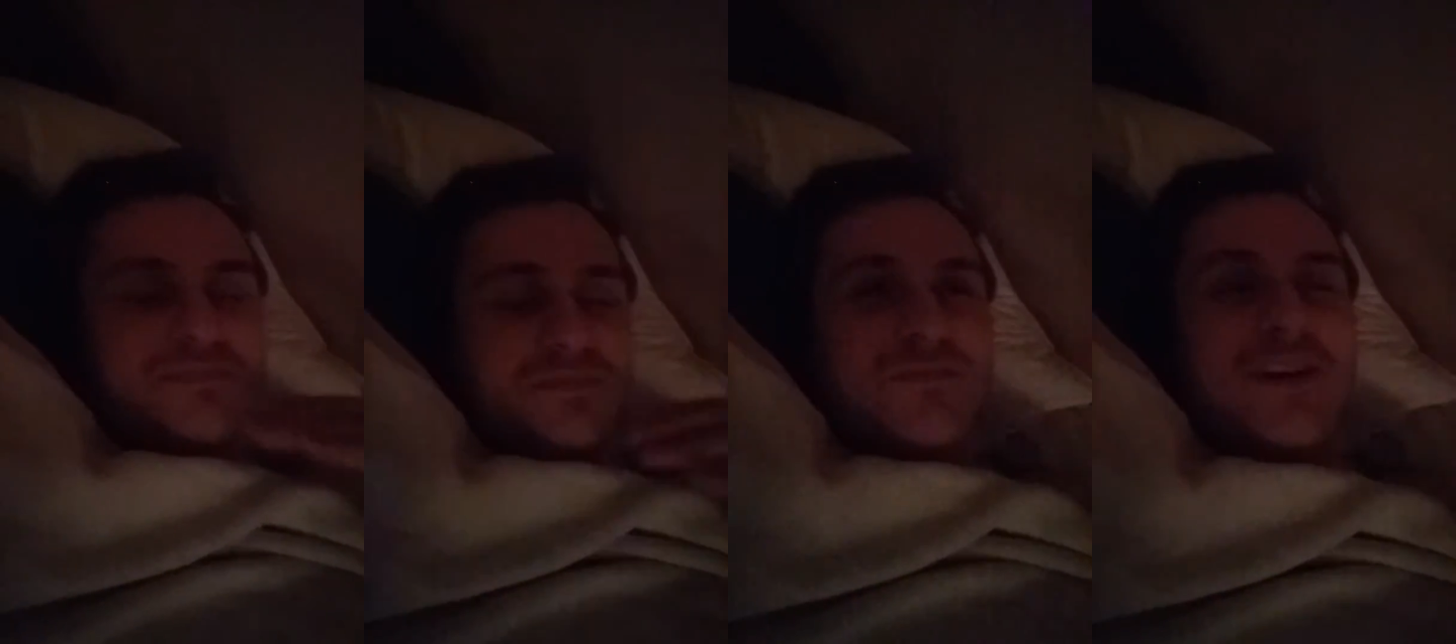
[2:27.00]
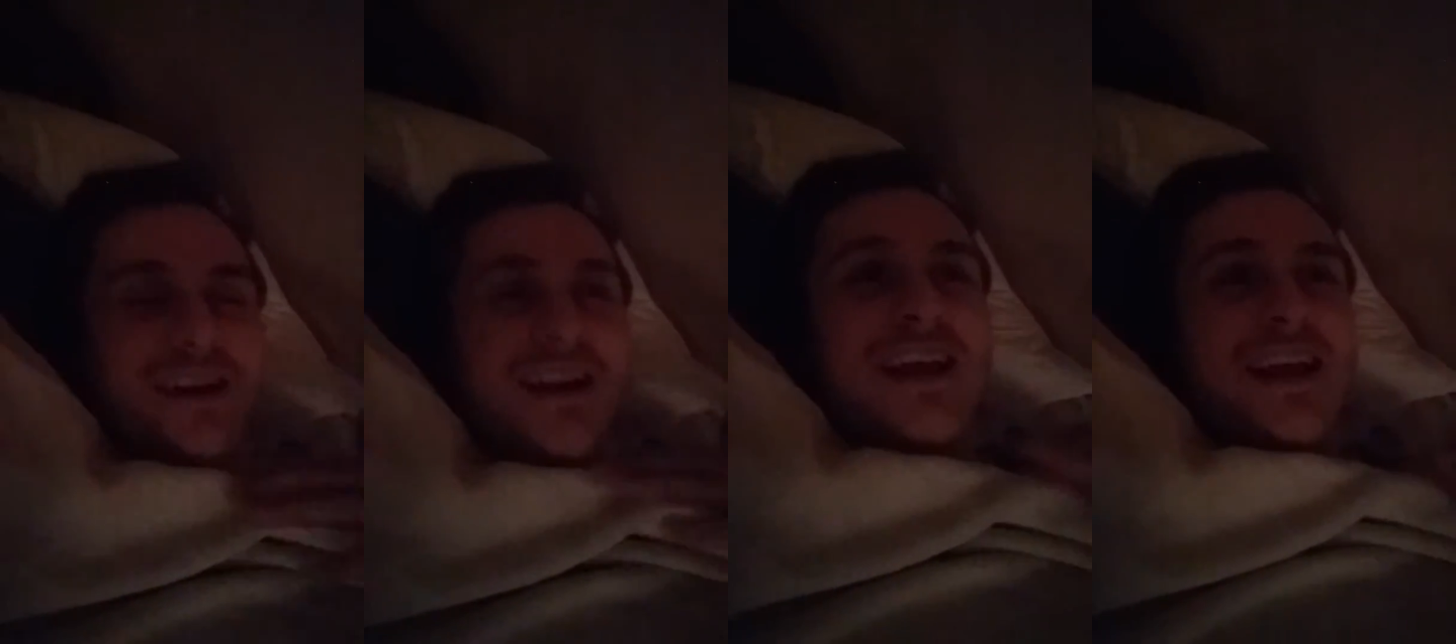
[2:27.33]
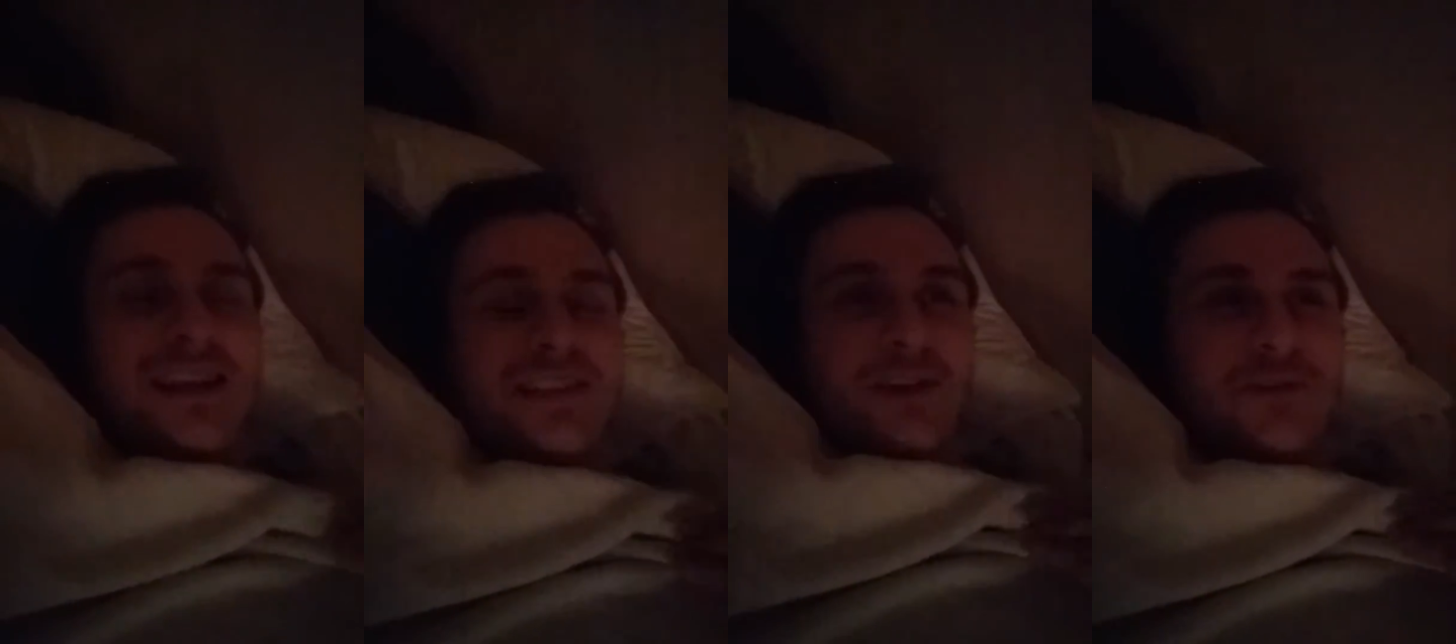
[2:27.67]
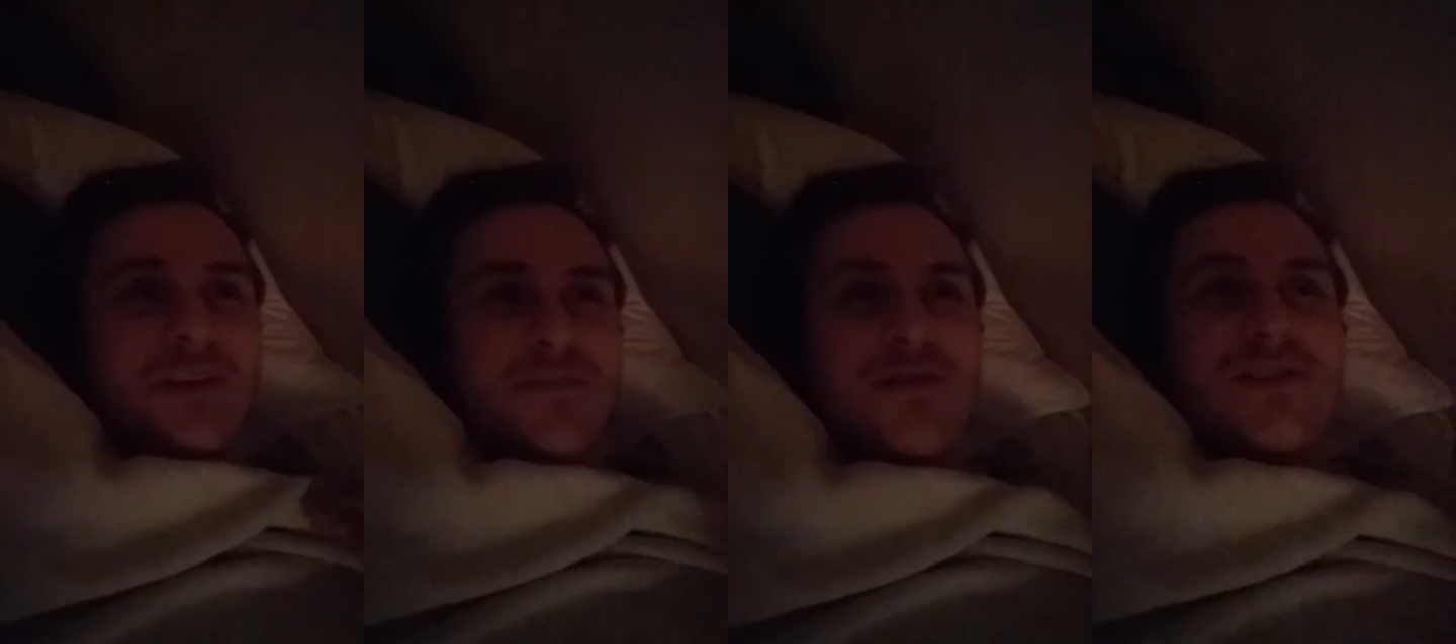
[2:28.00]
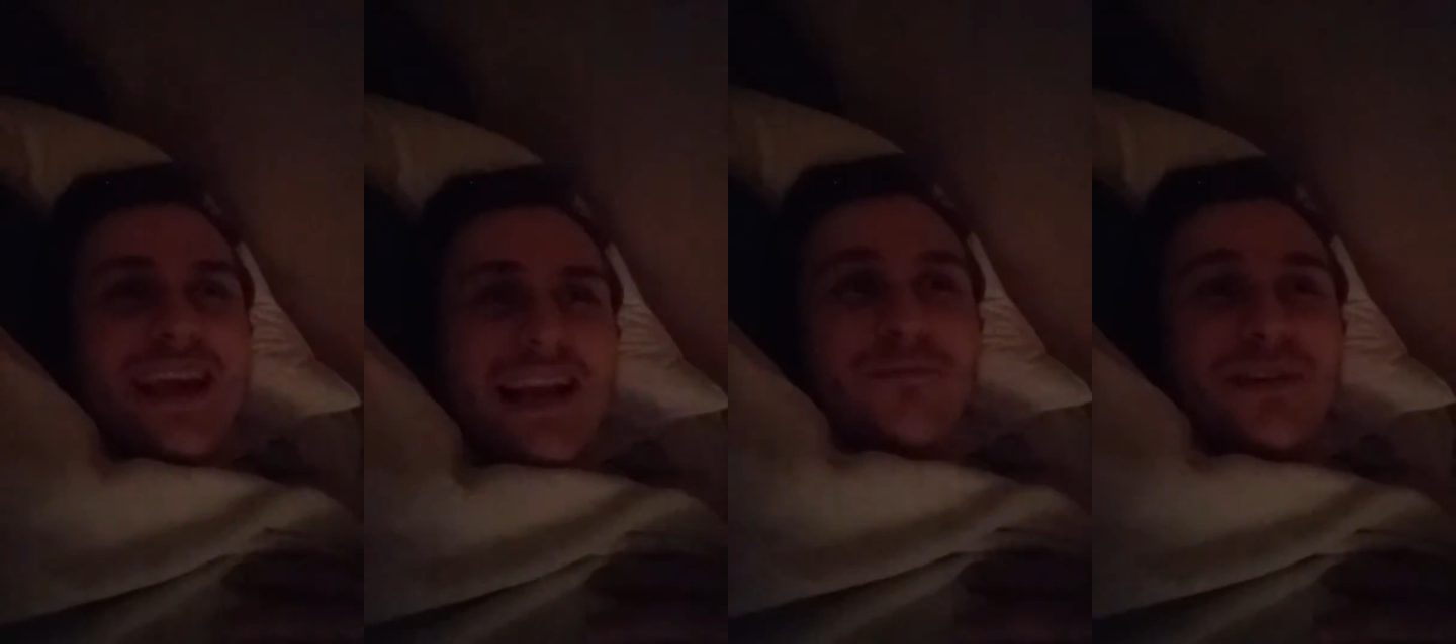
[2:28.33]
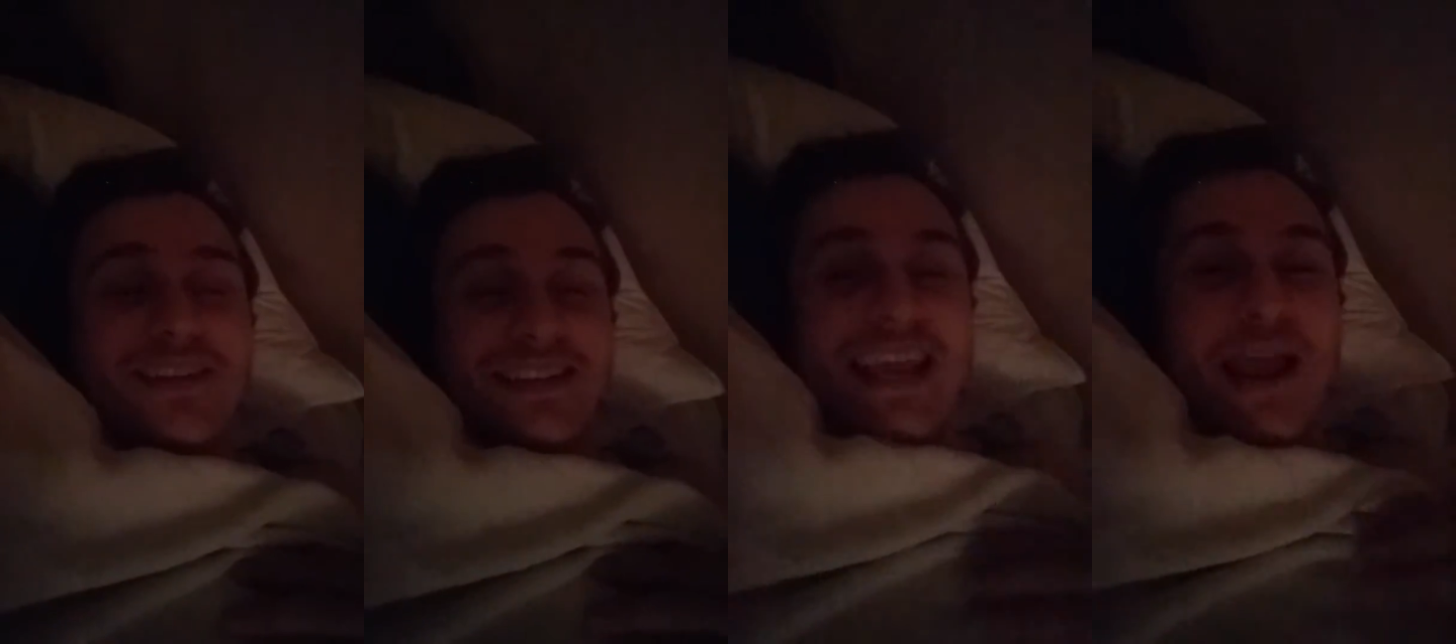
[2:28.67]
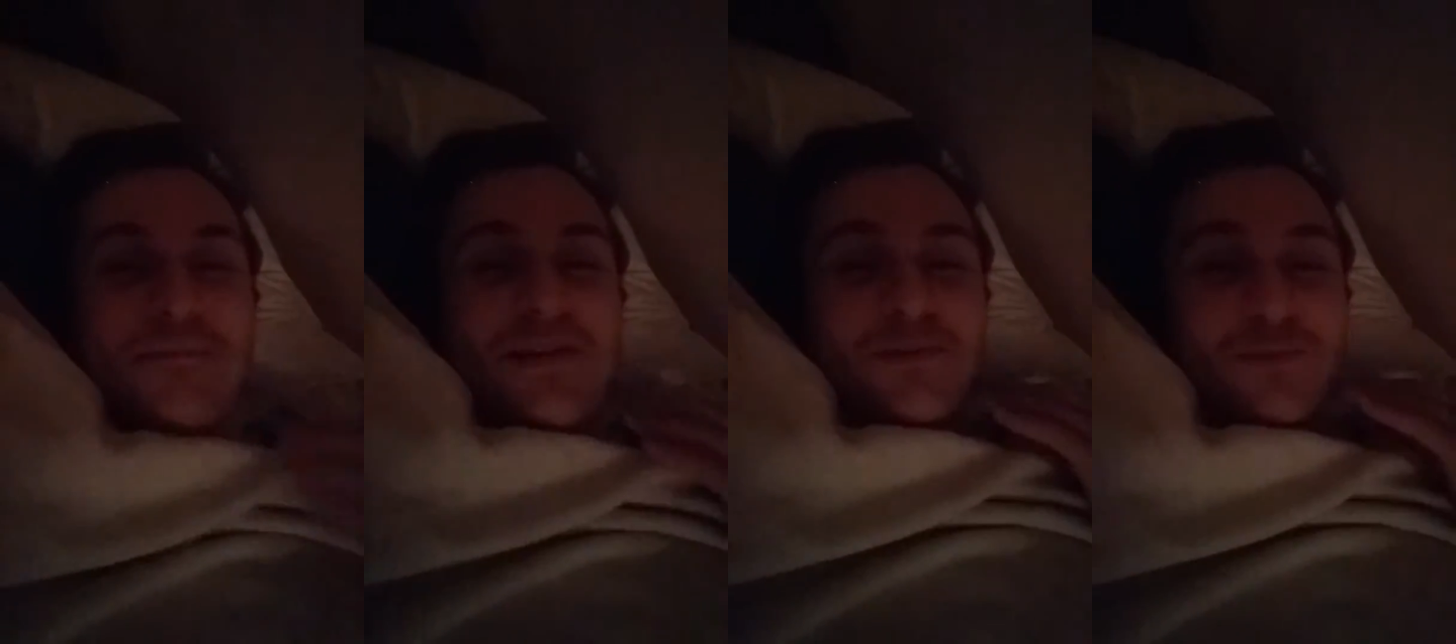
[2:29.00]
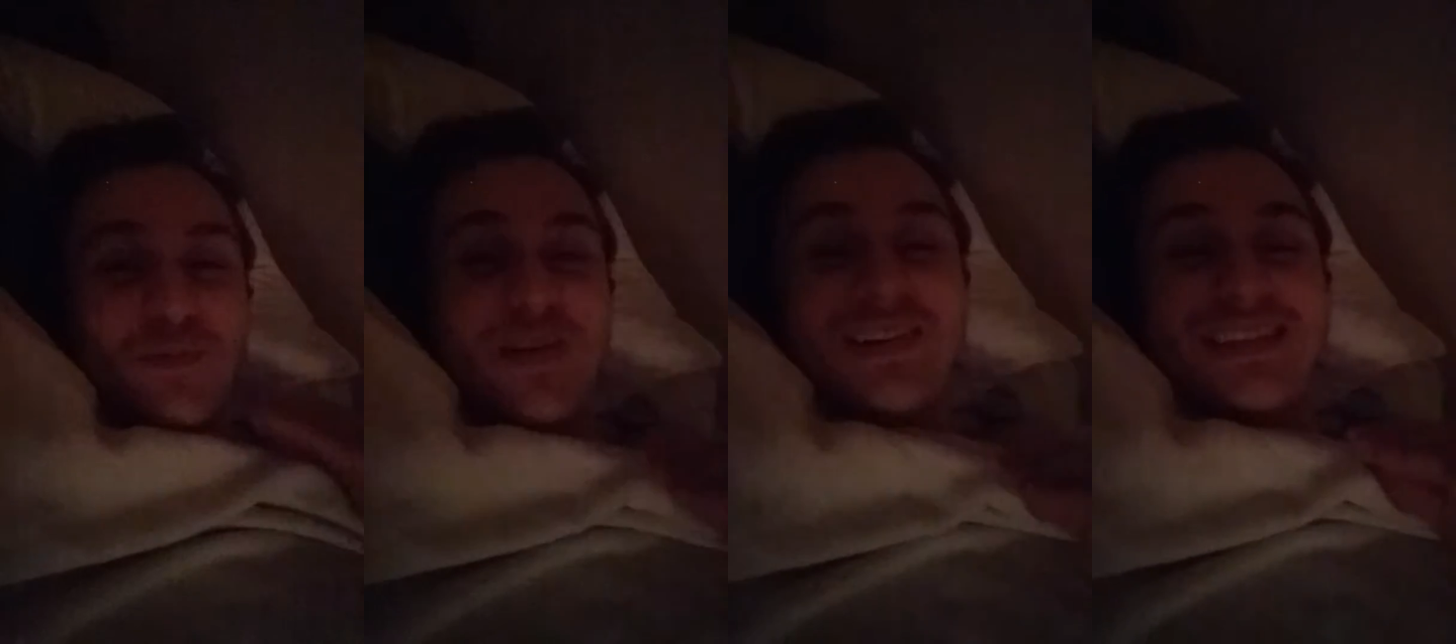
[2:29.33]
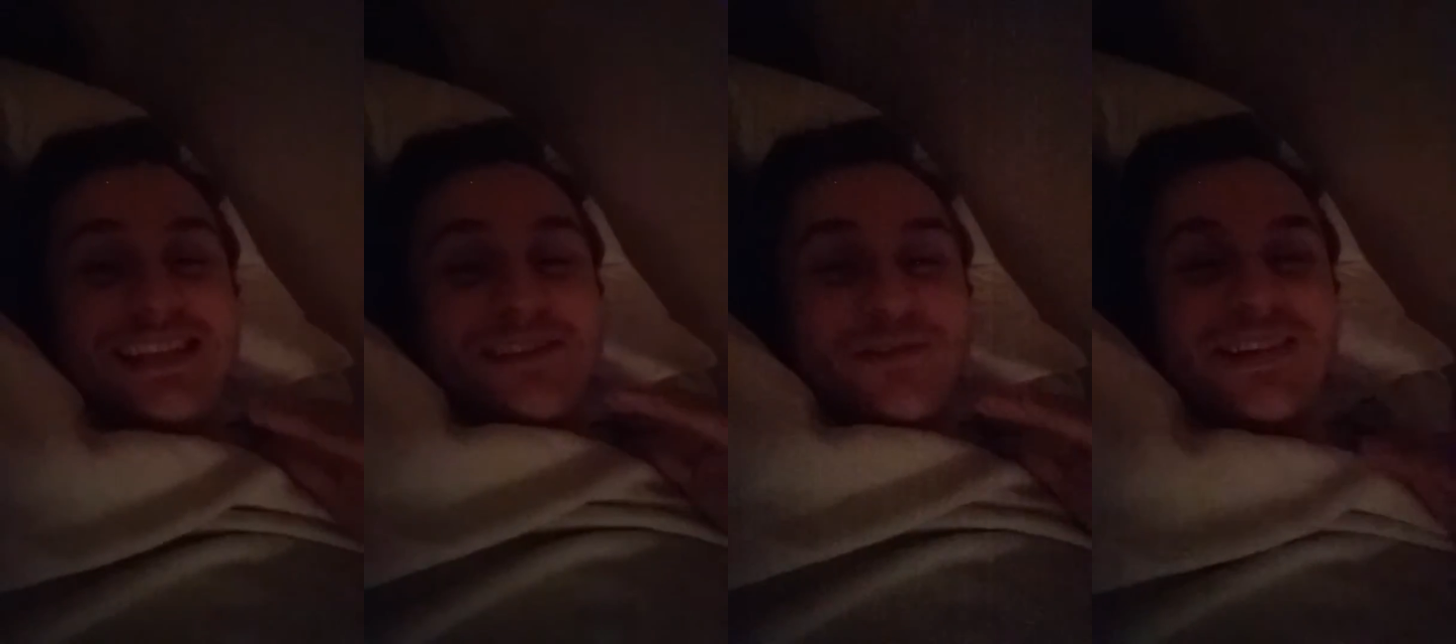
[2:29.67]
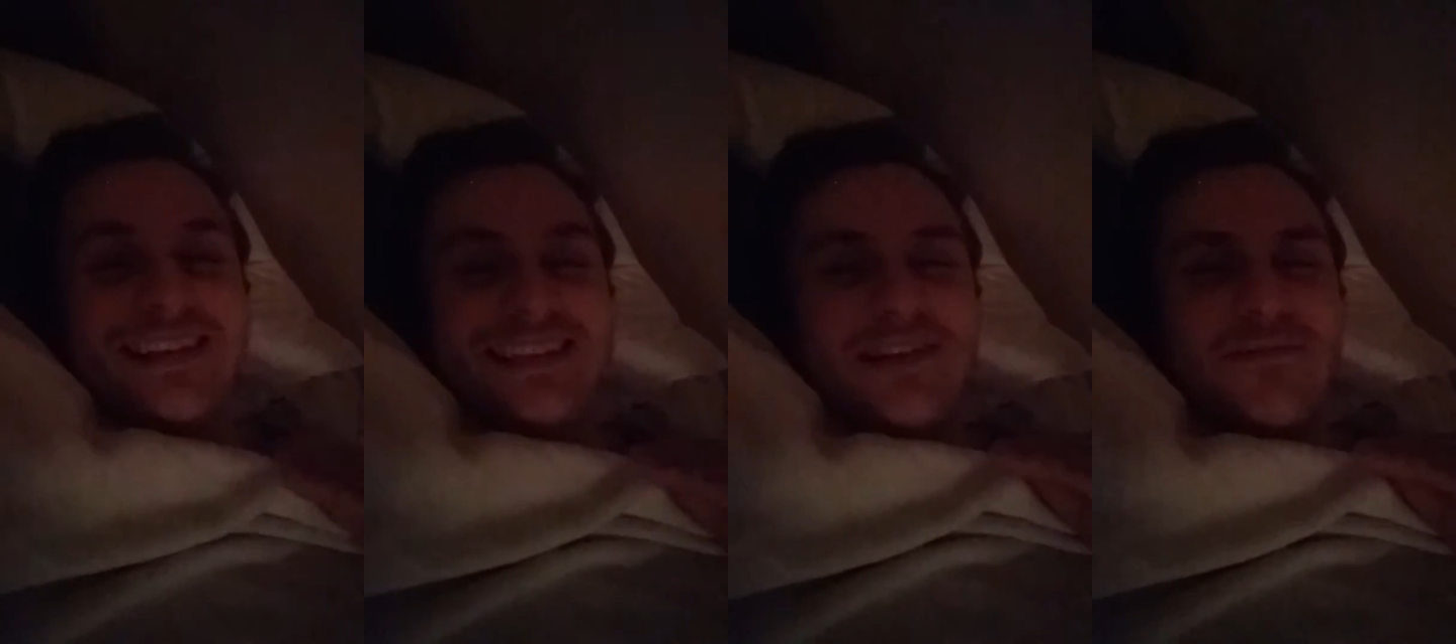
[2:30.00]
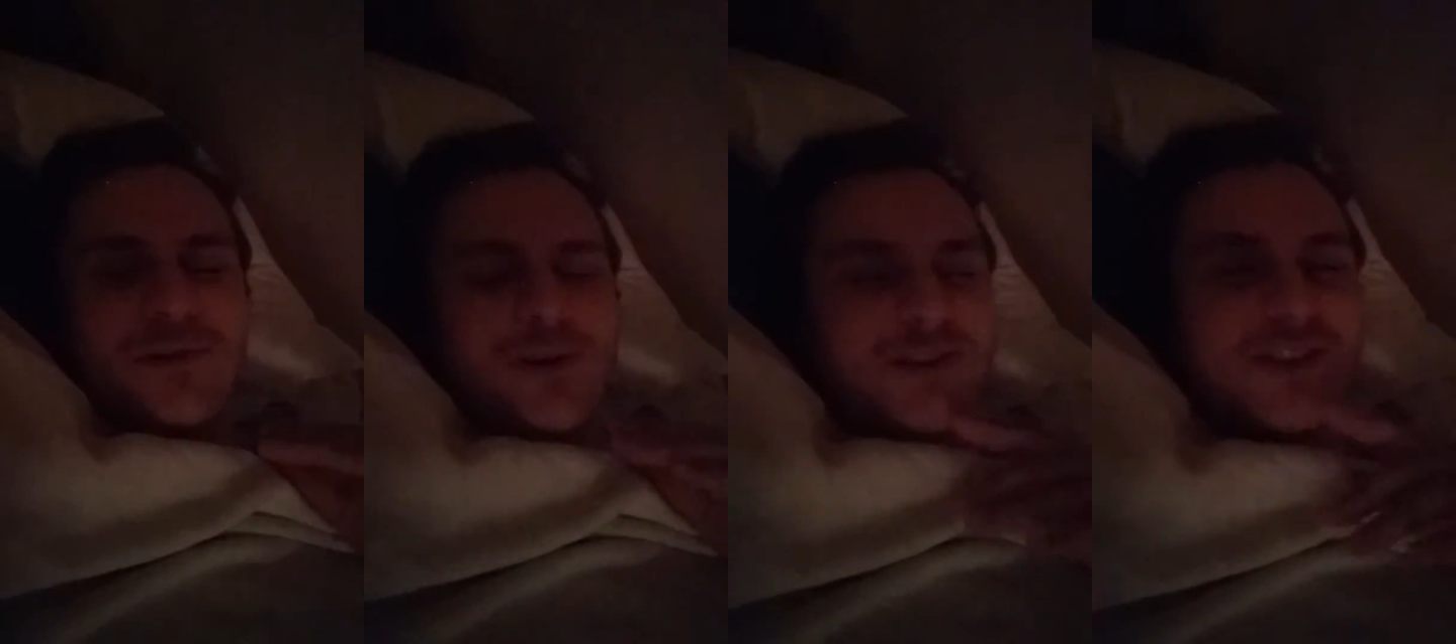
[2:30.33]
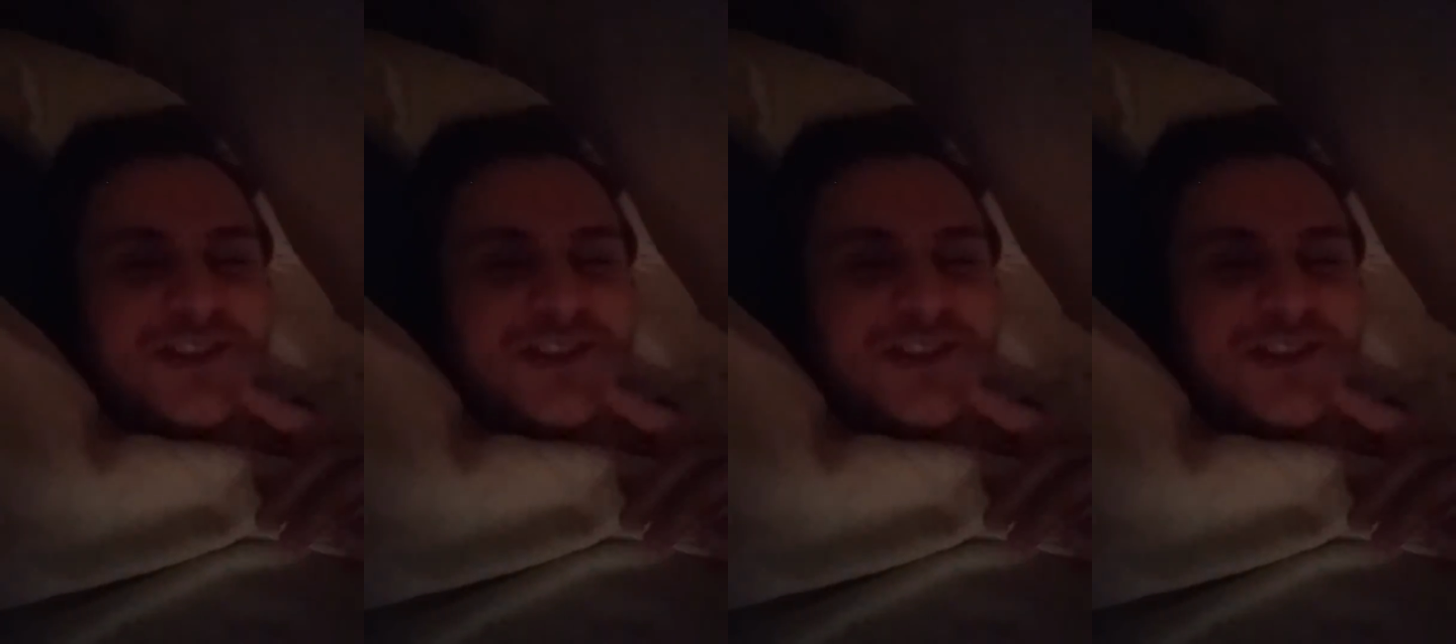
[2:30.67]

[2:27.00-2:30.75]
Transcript: Right. So communicating with us can be really, really difficult.